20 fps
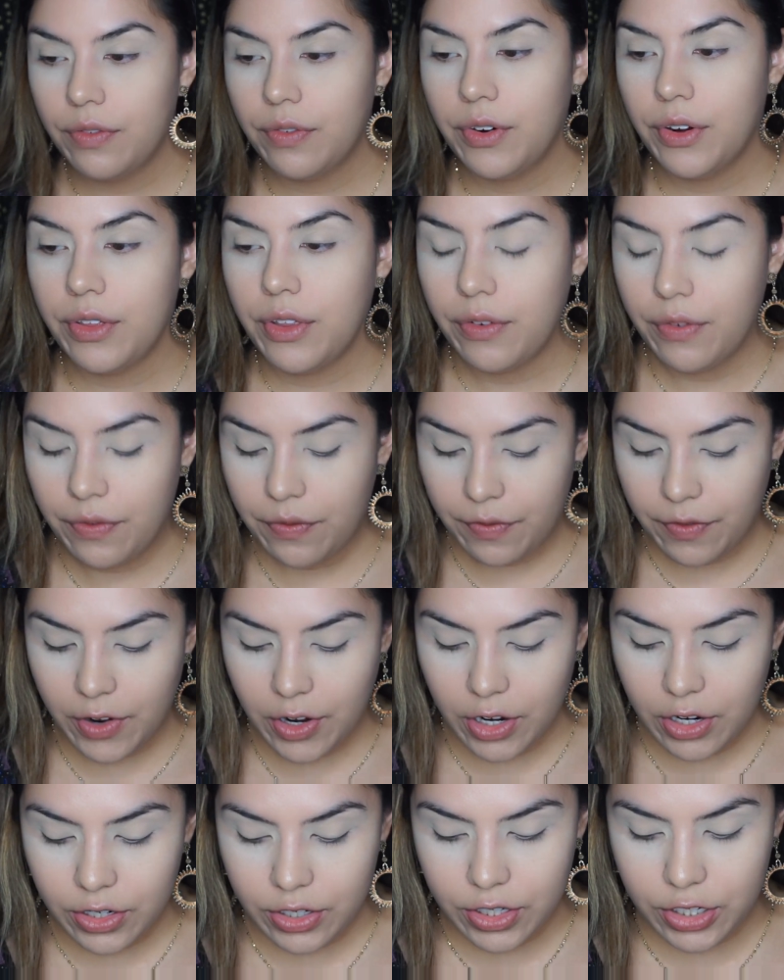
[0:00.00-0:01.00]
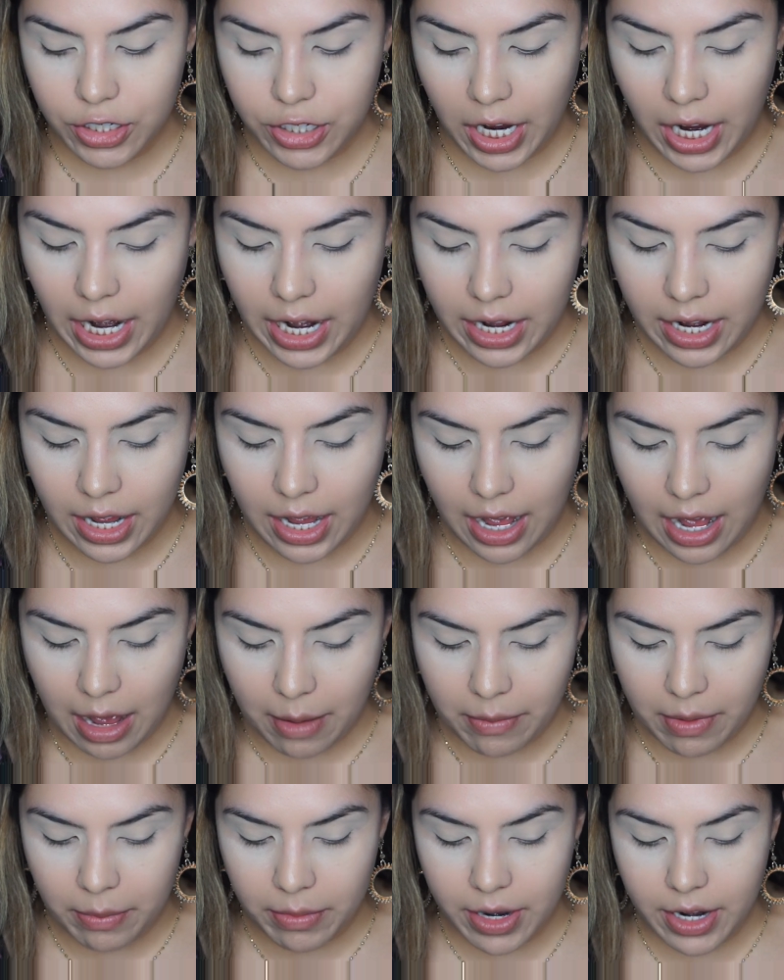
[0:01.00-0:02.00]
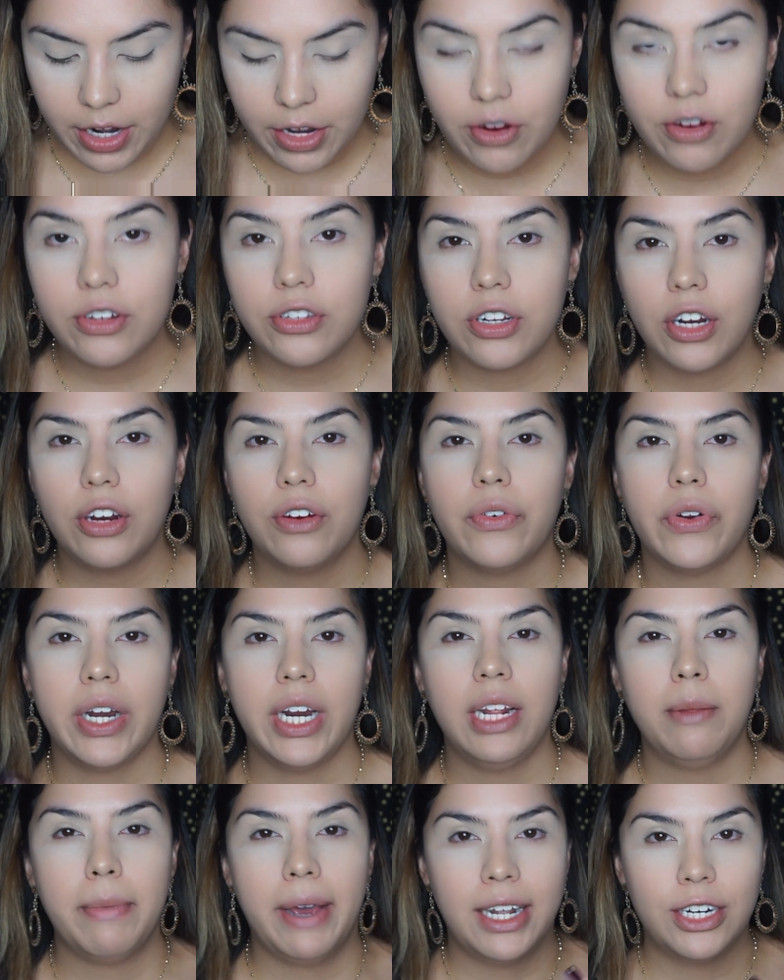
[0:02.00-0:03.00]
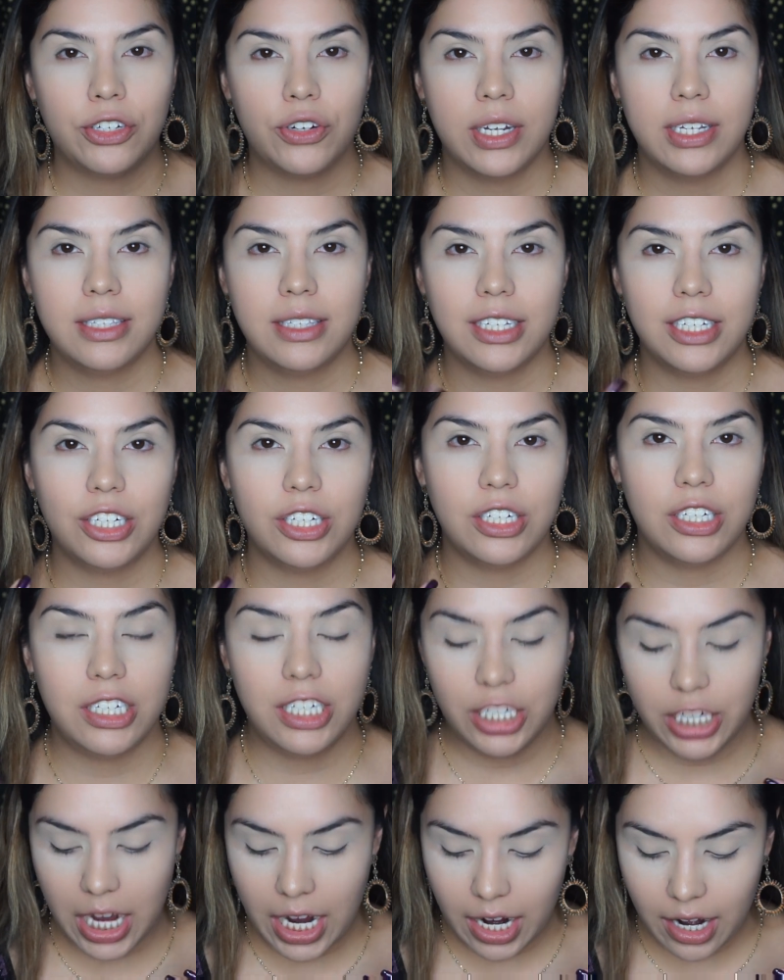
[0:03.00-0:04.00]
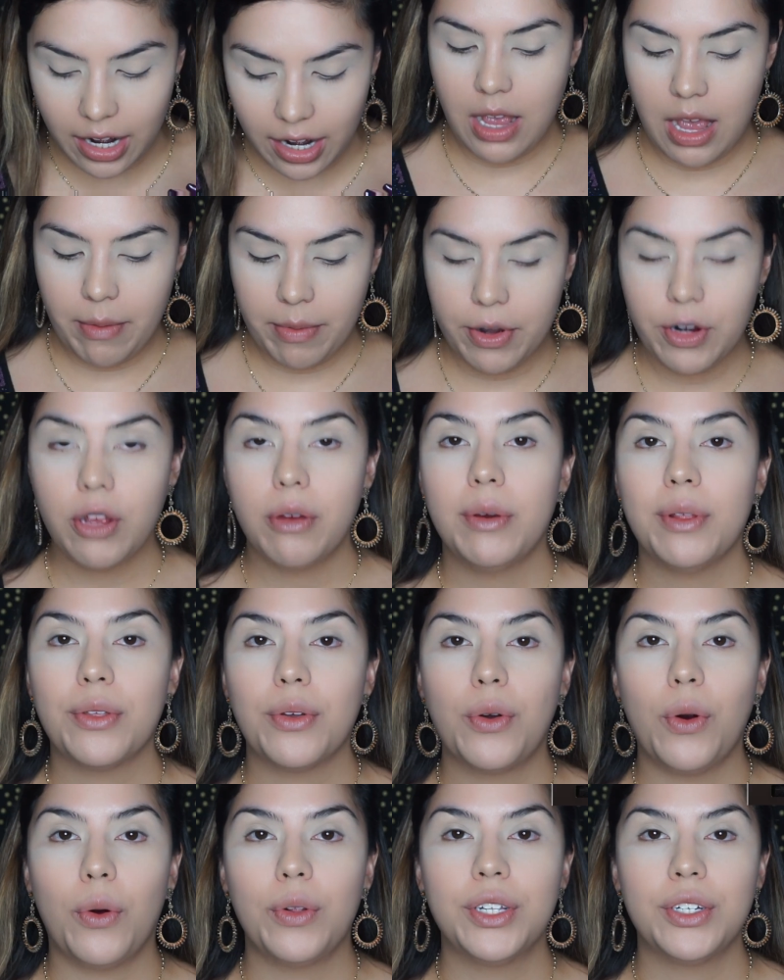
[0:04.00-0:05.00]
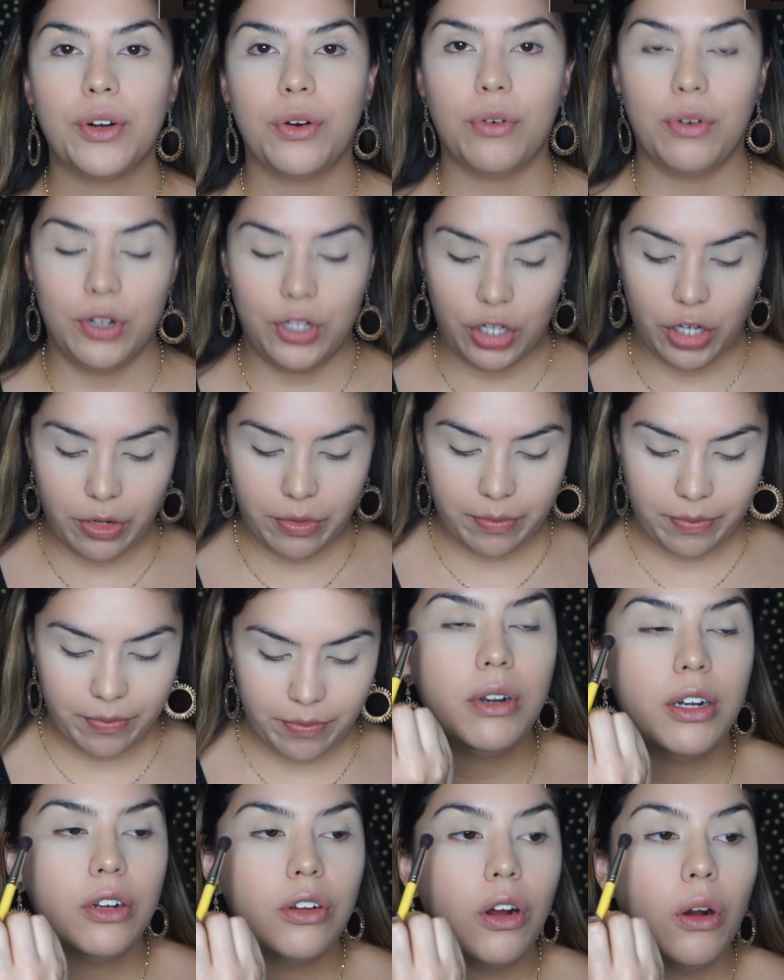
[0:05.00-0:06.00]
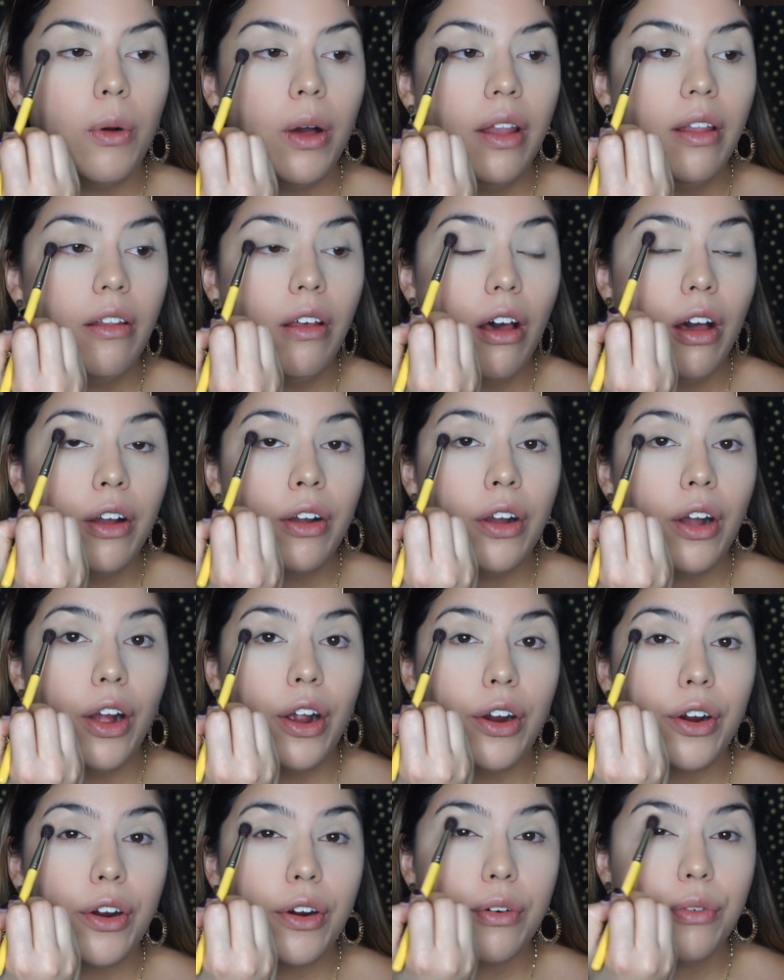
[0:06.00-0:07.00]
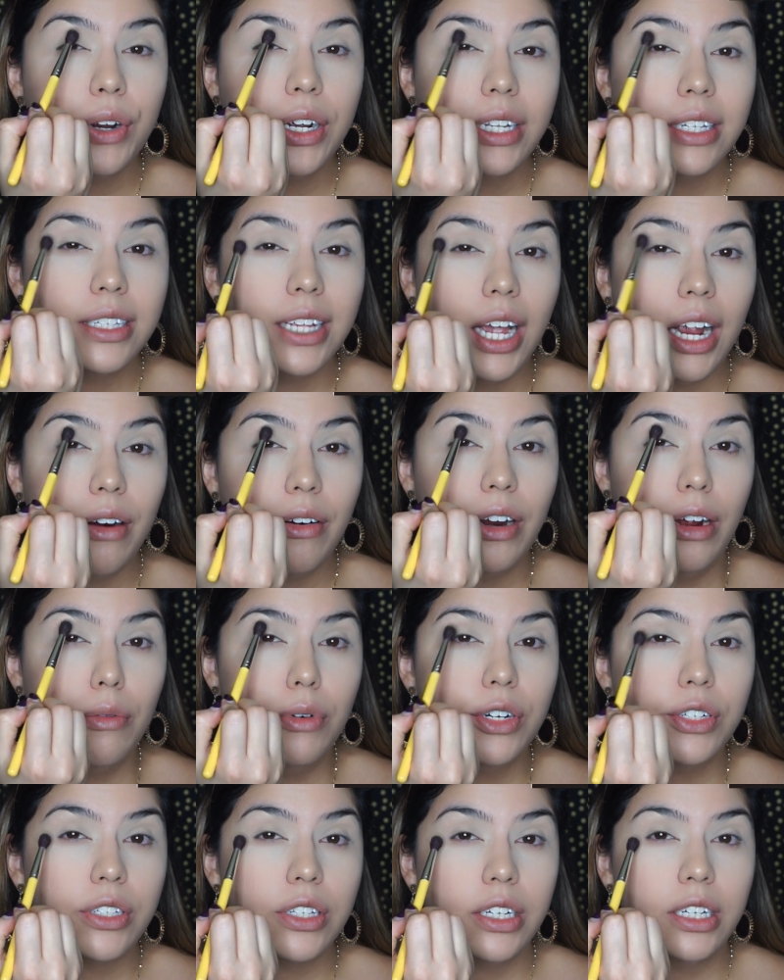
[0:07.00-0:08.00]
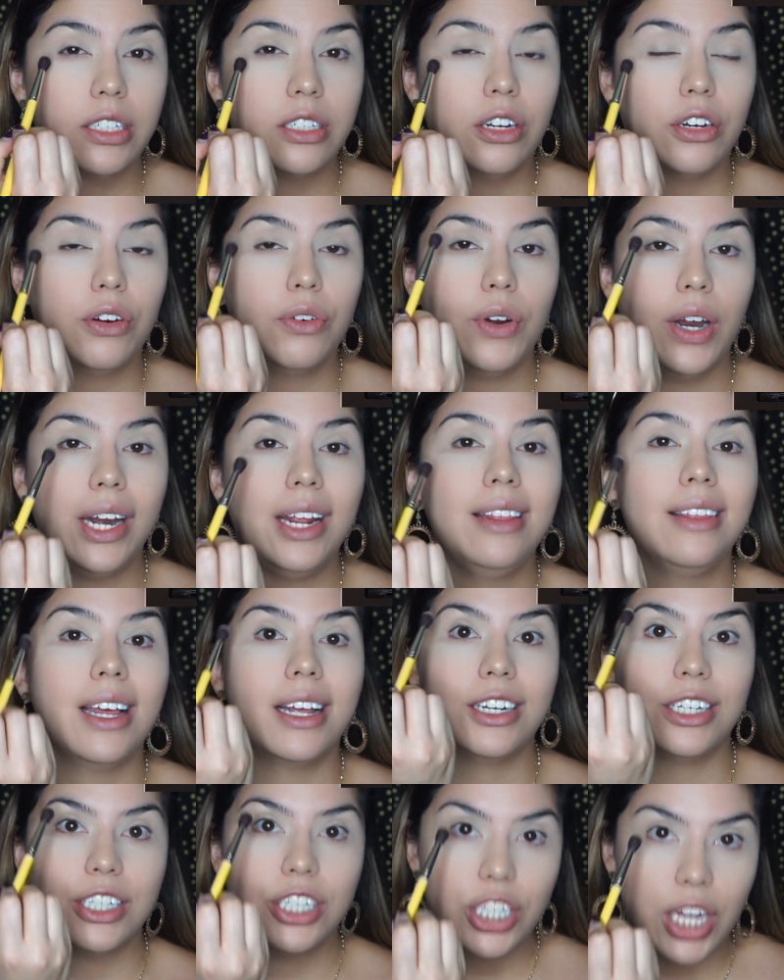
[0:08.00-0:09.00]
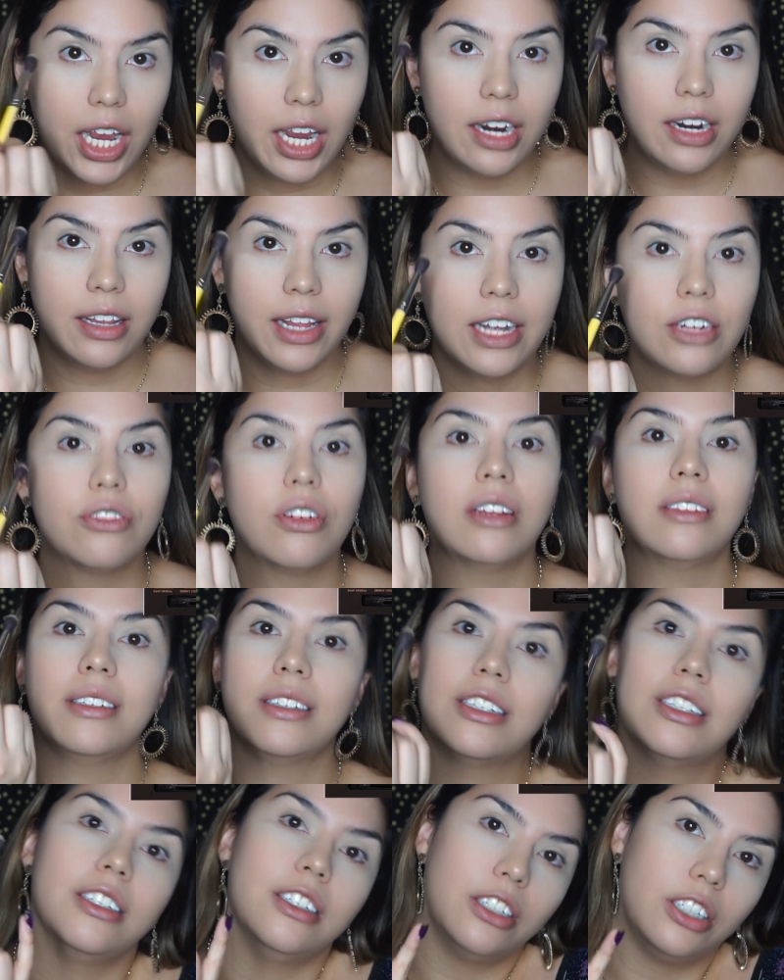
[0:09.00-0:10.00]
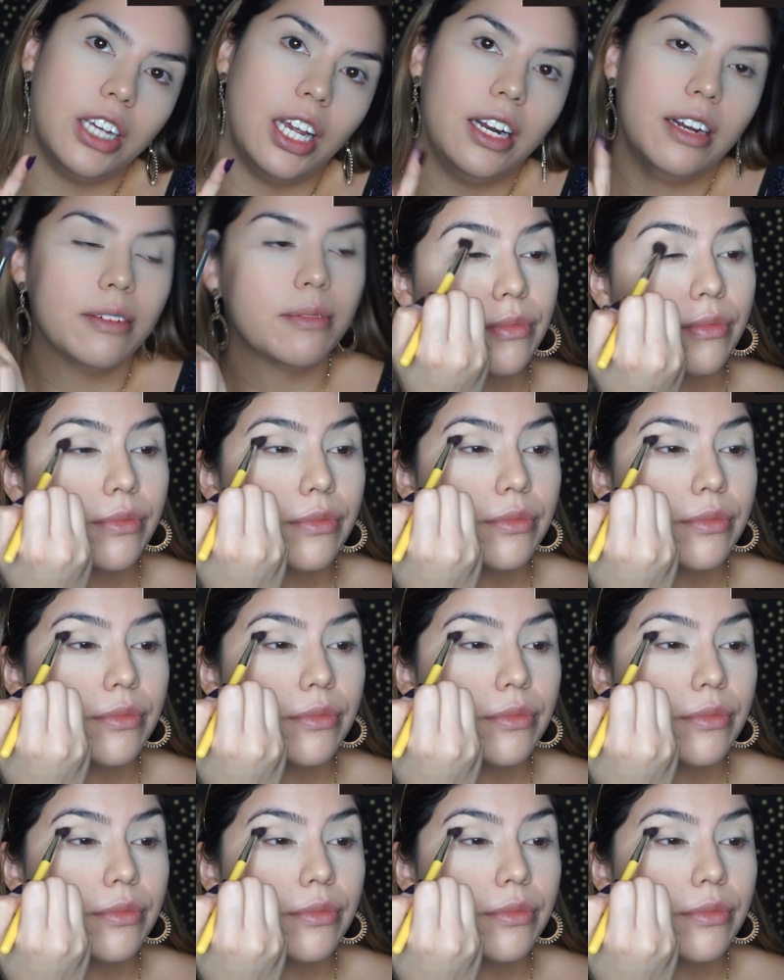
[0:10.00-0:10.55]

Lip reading: for the first shade, I'm going to start creating my transition shade. I'm going to go with Golden Orchard. We're going to go along our crease area. We're just going to start creating that shade, that transition shade.